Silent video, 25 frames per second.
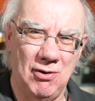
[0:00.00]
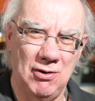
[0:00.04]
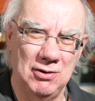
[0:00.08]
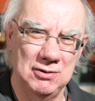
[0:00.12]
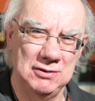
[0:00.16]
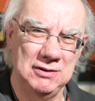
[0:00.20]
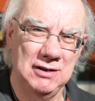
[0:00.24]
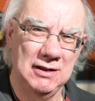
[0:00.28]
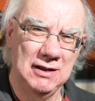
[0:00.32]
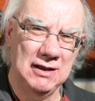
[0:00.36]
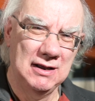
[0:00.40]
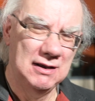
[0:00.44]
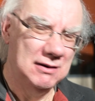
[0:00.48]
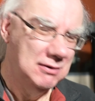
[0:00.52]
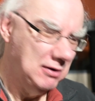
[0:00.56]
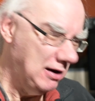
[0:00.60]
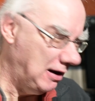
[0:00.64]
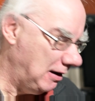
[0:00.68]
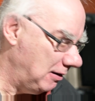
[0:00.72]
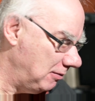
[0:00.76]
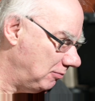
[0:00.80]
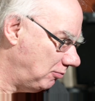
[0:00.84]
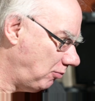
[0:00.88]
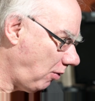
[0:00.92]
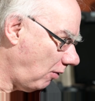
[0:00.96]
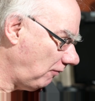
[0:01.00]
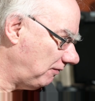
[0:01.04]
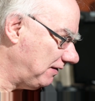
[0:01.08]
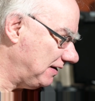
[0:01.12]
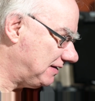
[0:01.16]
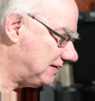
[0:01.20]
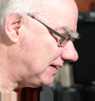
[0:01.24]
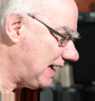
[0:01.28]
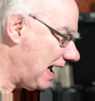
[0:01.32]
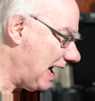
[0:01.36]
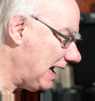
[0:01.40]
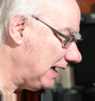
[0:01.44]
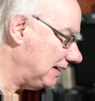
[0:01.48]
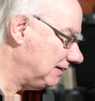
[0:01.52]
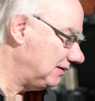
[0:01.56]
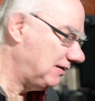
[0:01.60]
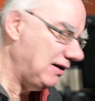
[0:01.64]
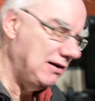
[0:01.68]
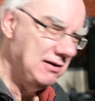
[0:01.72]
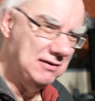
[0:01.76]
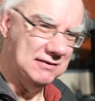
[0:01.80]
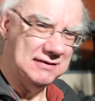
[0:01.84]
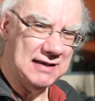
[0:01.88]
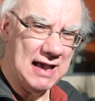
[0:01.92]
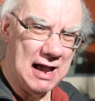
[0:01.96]
on uh, what this can
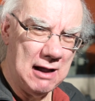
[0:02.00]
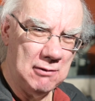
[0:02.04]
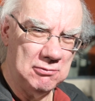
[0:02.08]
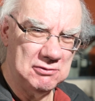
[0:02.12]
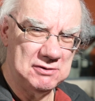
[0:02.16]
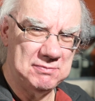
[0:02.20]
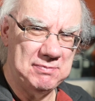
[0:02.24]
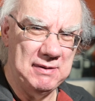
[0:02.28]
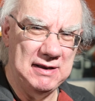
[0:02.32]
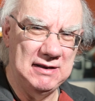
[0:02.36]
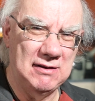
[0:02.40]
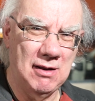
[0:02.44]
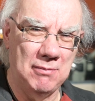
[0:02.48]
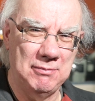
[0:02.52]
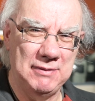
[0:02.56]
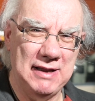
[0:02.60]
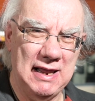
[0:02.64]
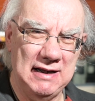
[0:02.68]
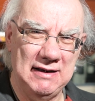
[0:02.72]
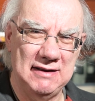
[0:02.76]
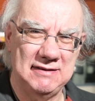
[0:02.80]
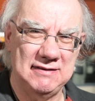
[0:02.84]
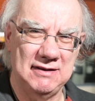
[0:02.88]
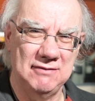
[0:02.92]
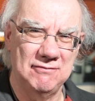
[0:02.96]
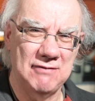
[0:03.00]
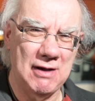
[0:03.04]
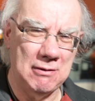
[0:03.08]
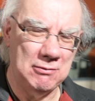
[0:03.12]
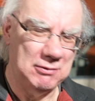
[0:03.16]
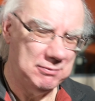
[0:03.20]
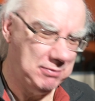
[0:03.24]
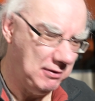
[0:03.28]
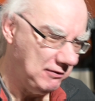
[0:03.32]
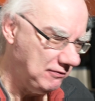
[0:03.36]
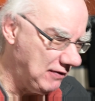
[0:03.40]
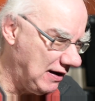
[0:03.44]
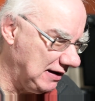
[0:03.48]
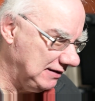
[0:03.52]
do to help speed up my editing, that would be